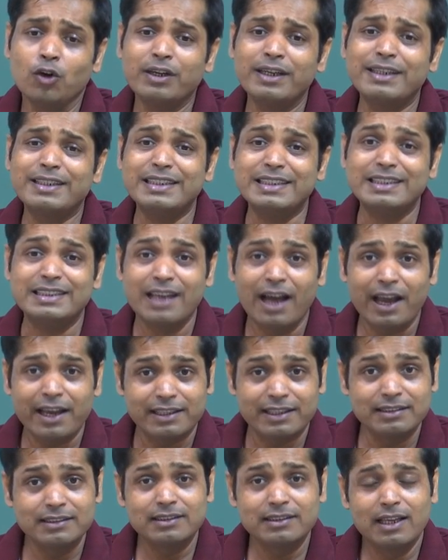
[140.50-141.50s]

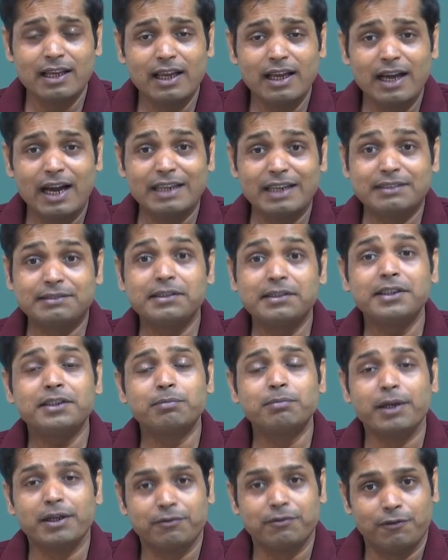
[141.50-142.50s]
design a
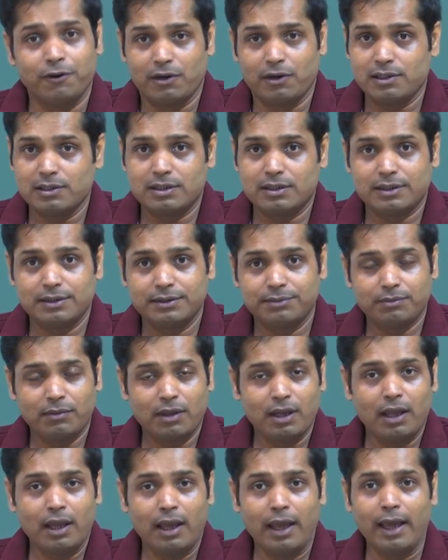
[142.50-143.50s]
treatment for us,
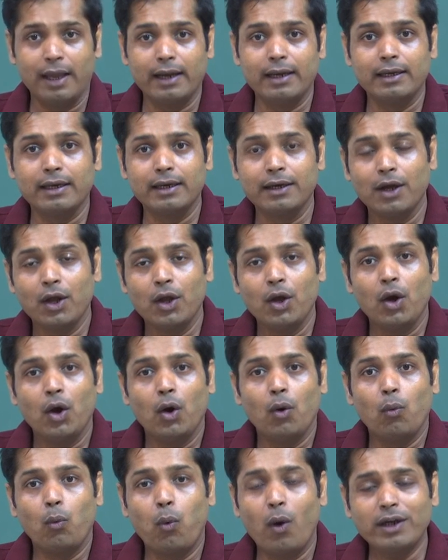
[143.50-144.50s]
and
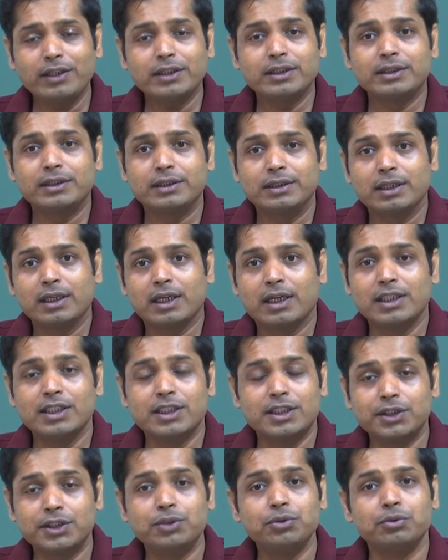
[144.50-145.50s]
what
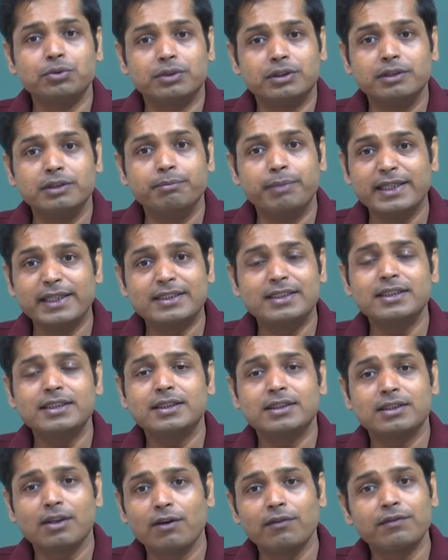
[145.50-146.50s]
constitute the
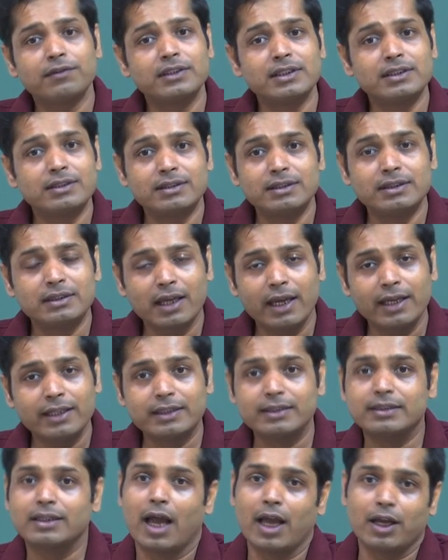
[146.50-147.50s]
basis of this design?
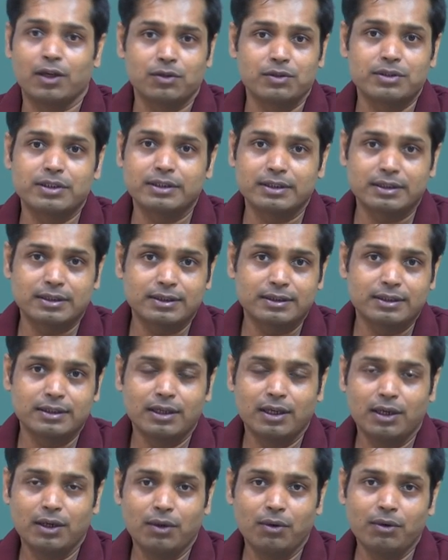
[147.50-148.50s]
The diagnosis.
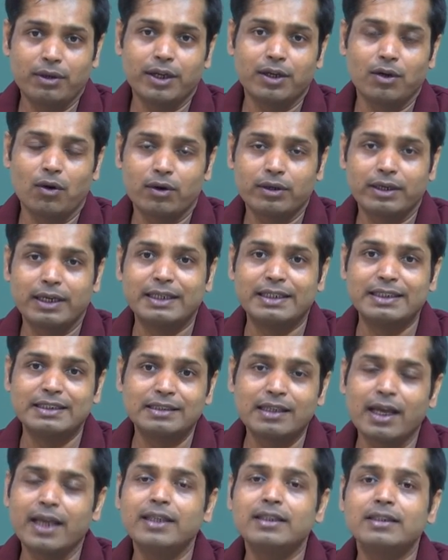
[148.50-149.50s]
Okay, doctor
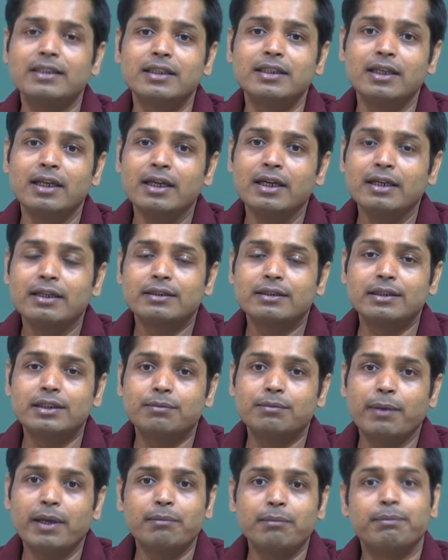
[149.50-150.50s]
design the
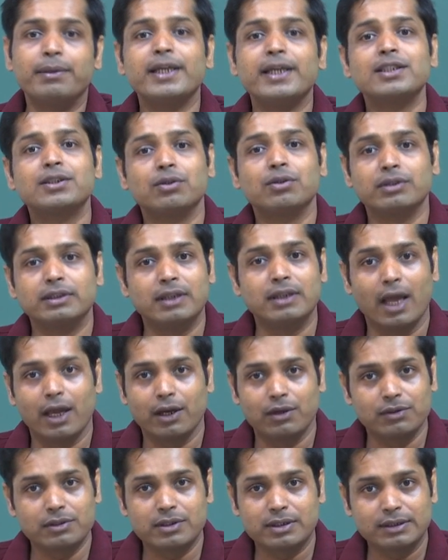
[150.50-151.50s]
treatment based on the
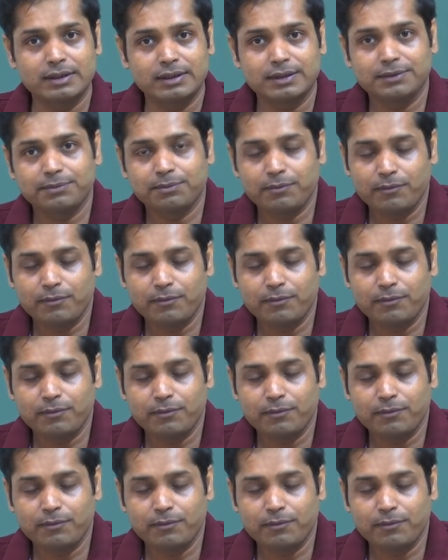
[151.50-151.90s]
diagnosis.